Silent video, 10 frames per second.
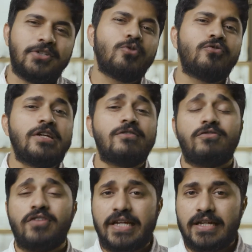Do feel
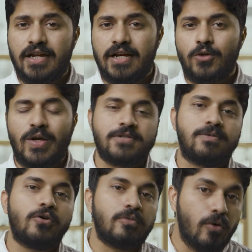free to
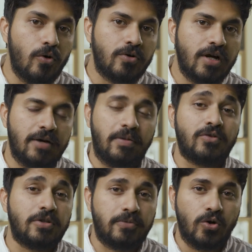explore more
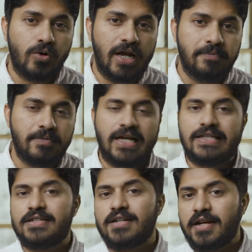about the program,
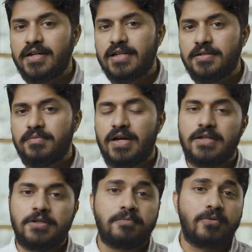the curriculum,
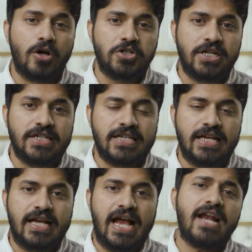the projects,
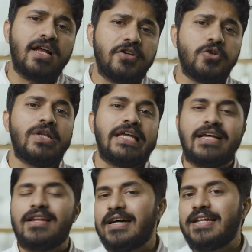and our
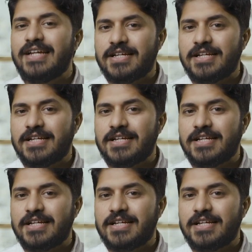unique learning